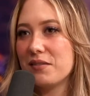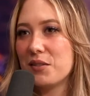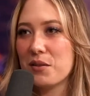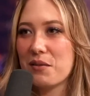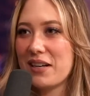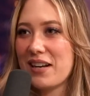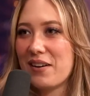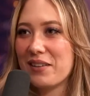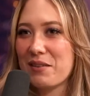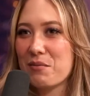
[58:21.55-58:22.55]
Do it right
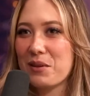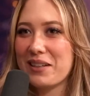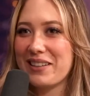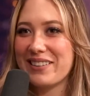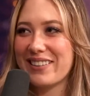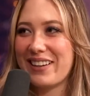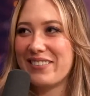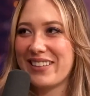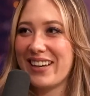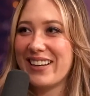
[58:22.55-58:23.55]
now. Like, what?
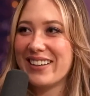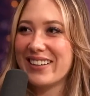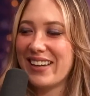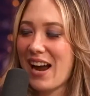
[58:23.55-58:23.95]
I don't get it.